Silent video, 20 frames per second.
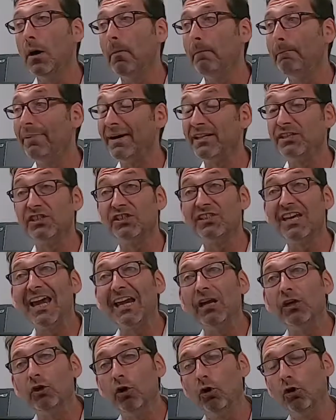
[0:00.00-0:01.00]
better
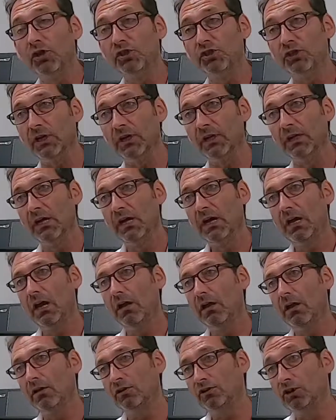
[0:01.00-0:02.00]
technology
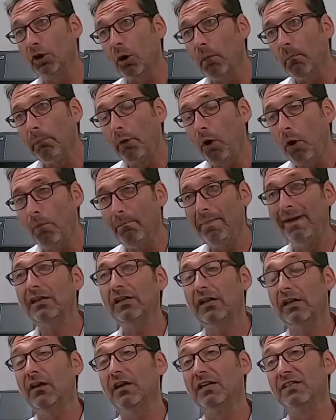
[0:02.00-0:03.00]
to
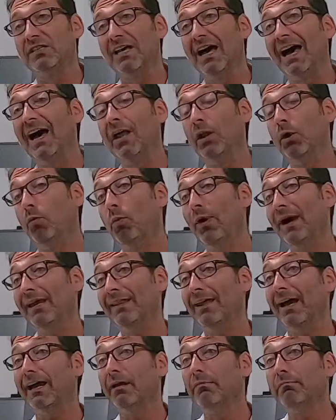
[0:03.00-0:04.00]
compartmentalize that in a way
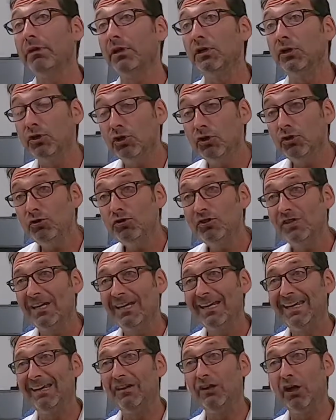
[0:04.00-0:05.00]
that can be used
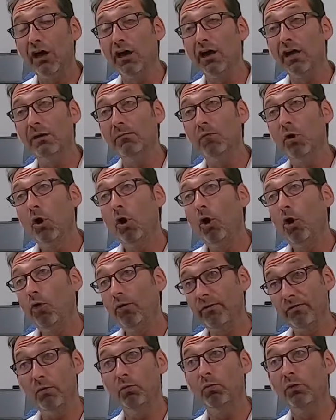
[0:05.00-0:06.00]
in the home or
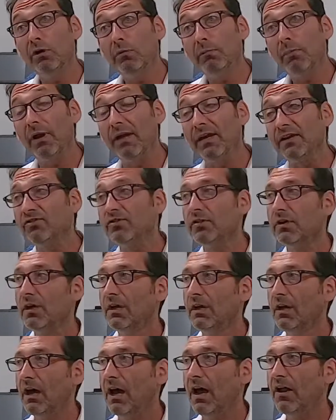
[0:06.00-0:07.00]
in the workplace.
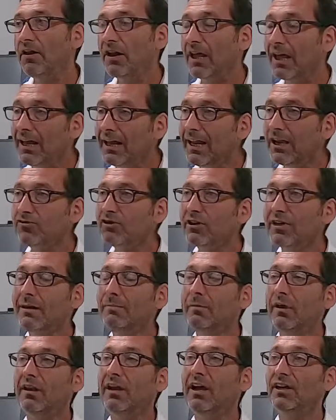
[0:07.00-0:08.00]
And
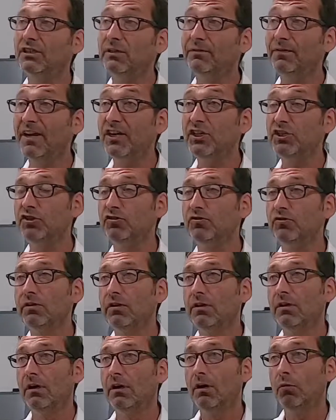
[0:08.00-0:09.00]
electrochemical activation
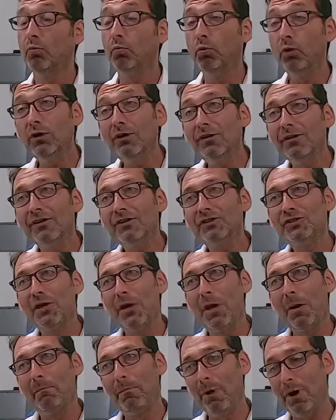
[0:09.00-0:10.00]
works
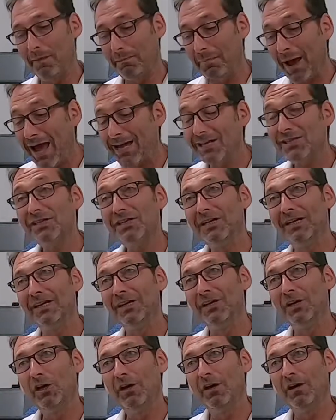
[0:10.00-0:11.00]
by passing
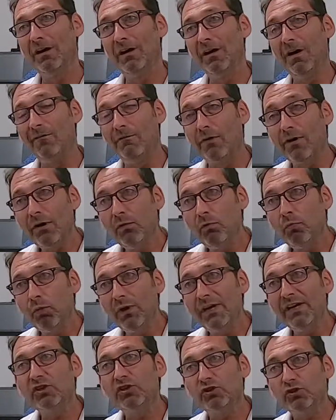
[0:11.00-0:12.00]
a very
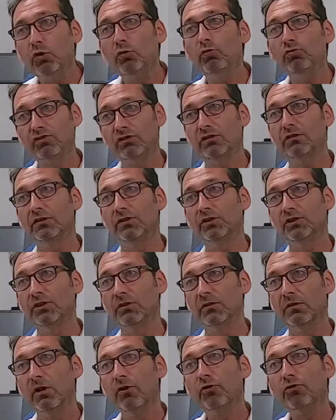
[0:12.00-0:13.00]
weak salt
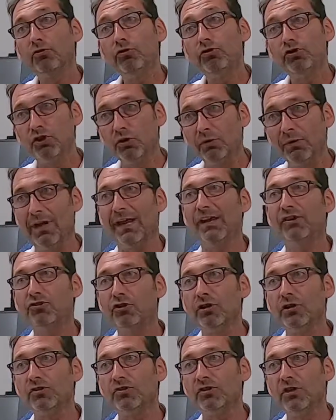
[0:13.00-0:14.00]
solution through two
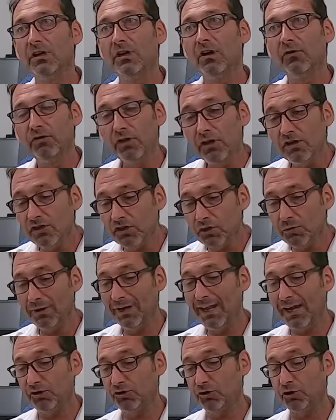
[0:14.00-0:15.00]
electrodes. And those two
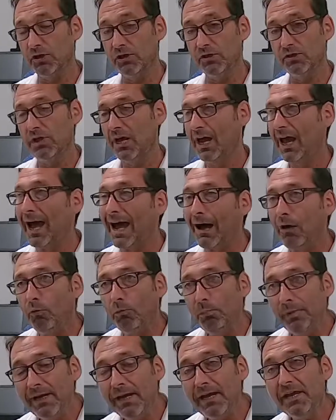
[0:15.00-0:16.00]
electrodes,
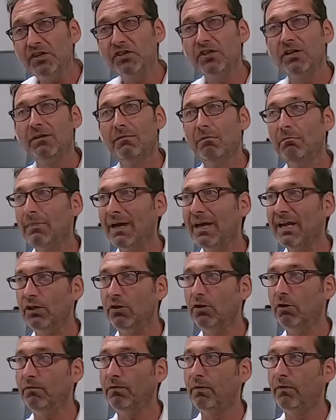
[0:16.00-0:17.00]
albeit made
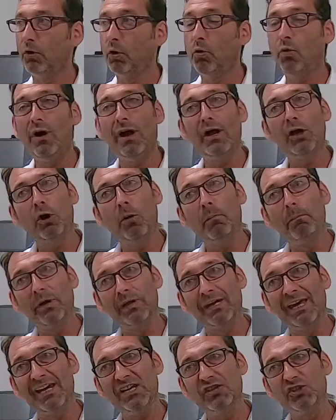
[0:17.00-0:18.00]
of quite
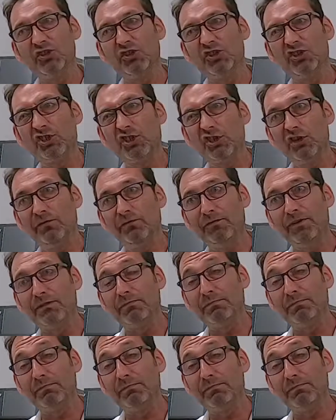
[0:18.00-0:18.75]
complicated surface